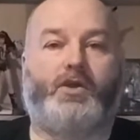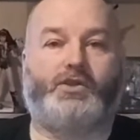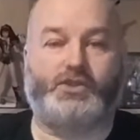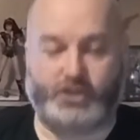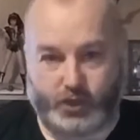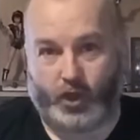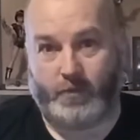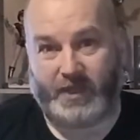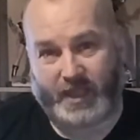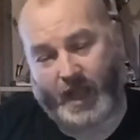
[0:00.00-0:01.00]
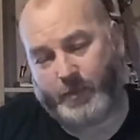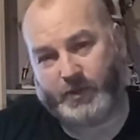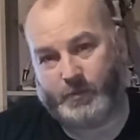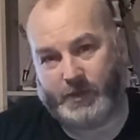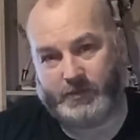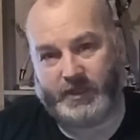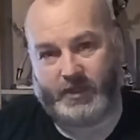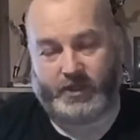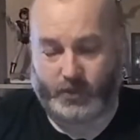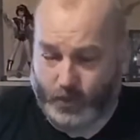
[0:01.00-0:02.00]
to storm the Capitol building
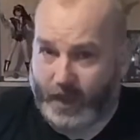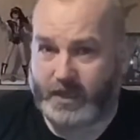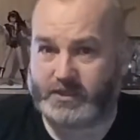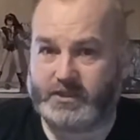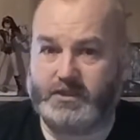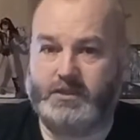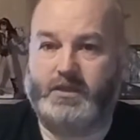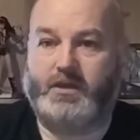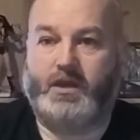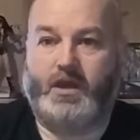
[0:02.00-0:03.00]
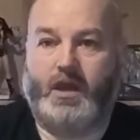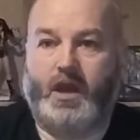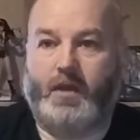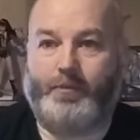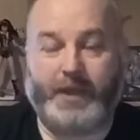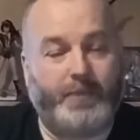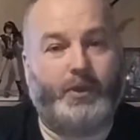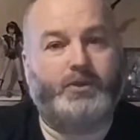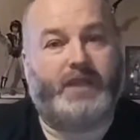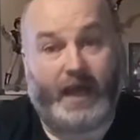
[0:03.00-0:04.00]
in the US.
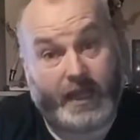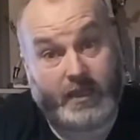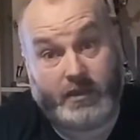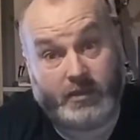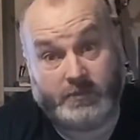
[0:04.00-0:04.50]
People died.